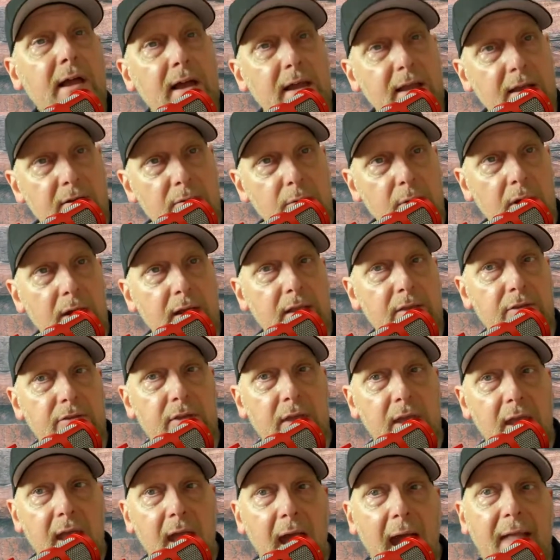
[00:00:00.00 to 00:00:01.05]
Likewise.
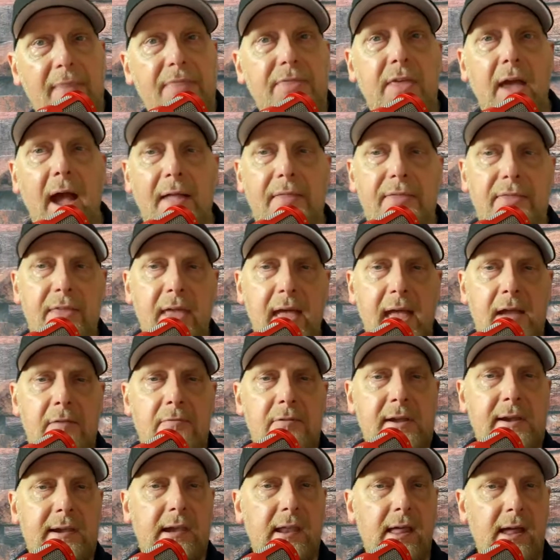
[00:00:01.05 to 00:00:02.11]
And
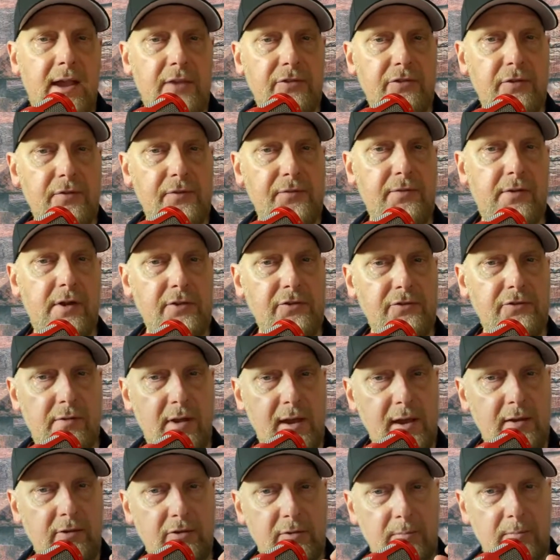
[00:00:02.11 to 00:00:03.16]
therein lies the
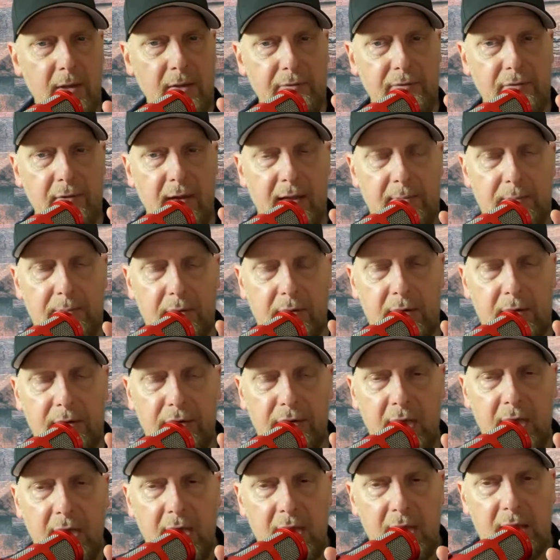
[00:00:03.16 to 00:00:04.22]
frustration, my friend, because,
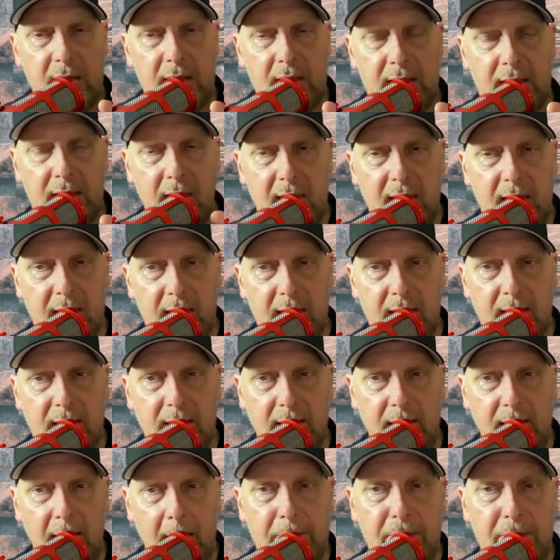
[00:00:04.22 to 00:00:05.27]
like,
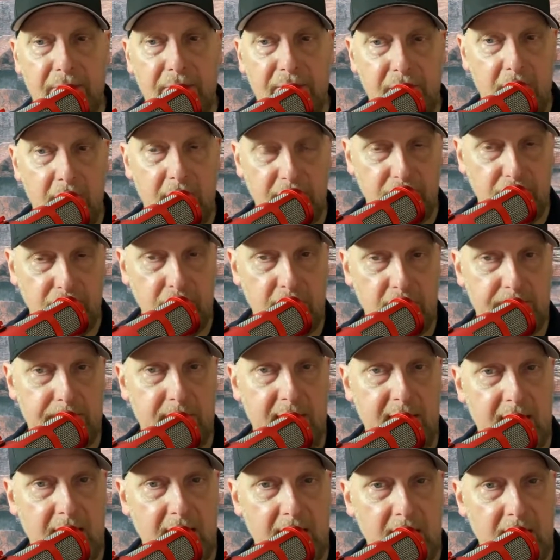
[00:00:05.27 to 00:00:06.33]
I'm the first to
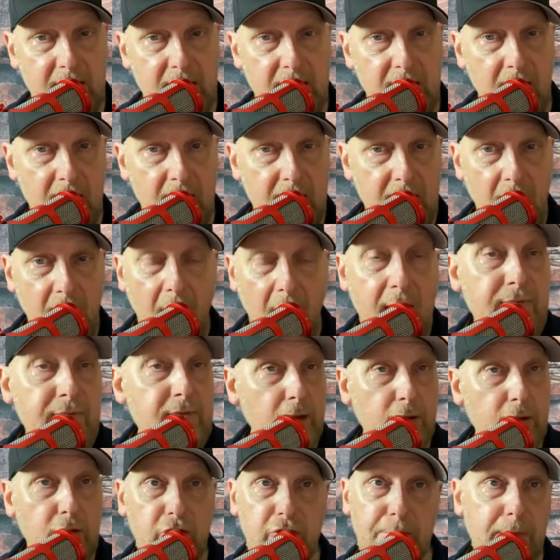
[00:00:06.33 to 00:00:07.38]
admit, I've
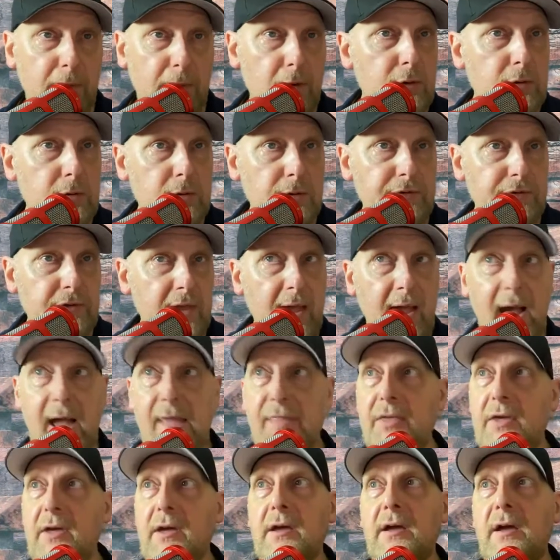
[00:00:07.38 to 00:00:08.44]
explored
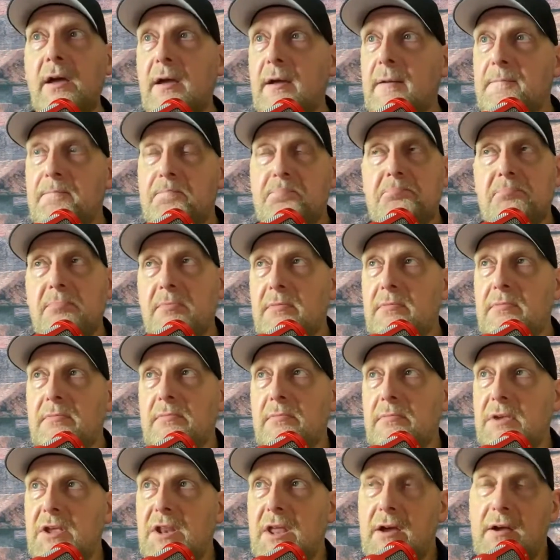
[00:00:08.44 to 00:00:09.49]
other,
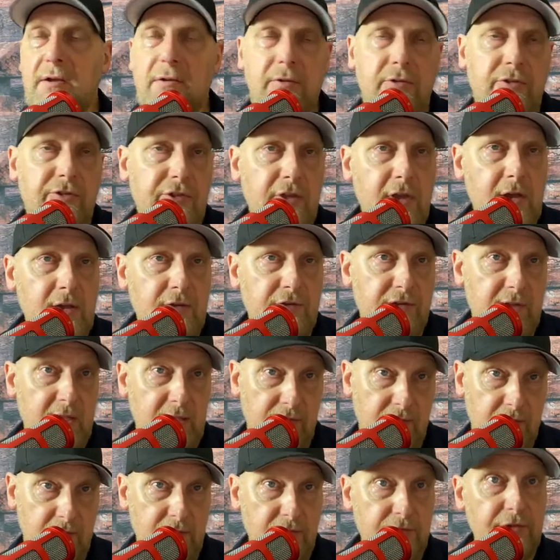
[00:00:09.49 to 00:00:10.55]
you know, search
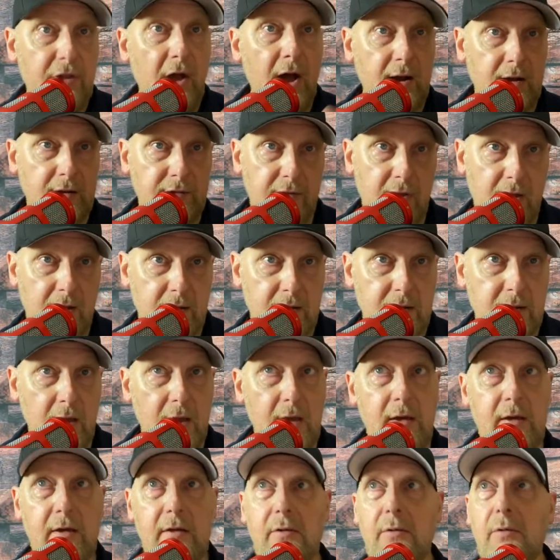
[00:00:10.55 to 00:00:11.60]
engines,
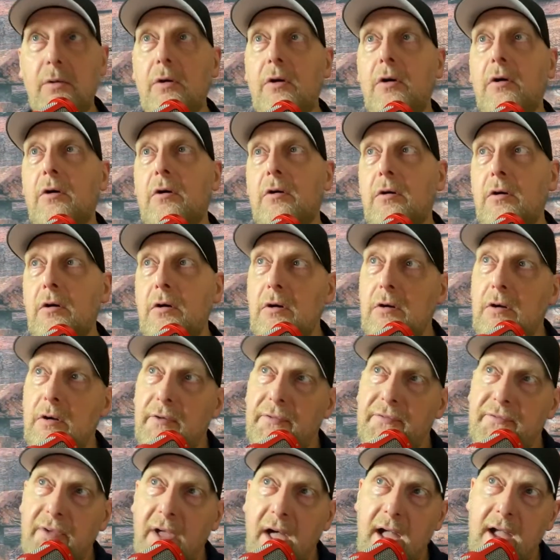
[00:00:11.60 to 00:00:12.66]
DuckDuckGo or
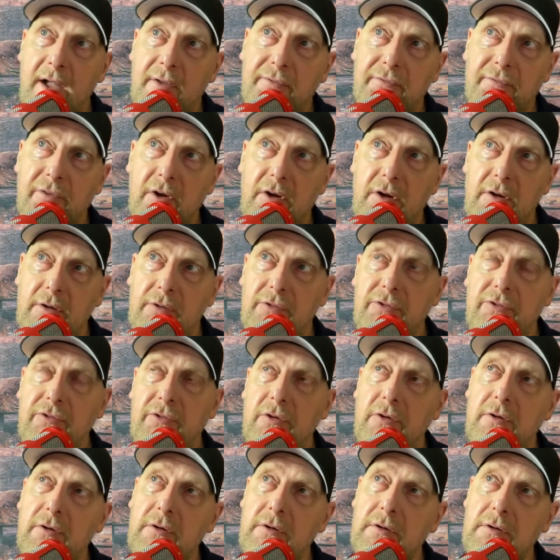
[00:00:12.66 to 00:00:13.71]
Firefox
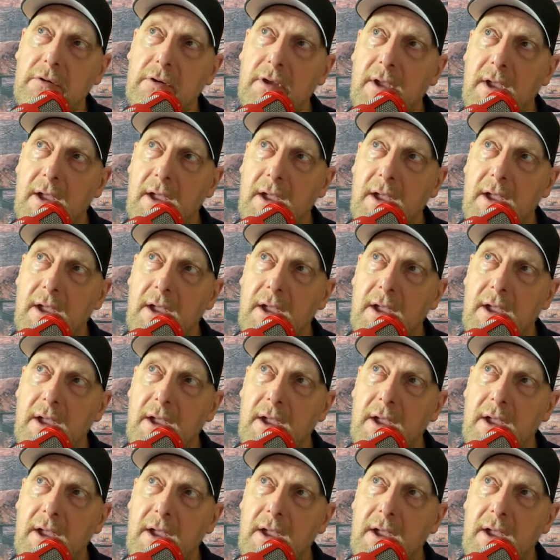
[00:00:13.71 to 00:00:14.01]
or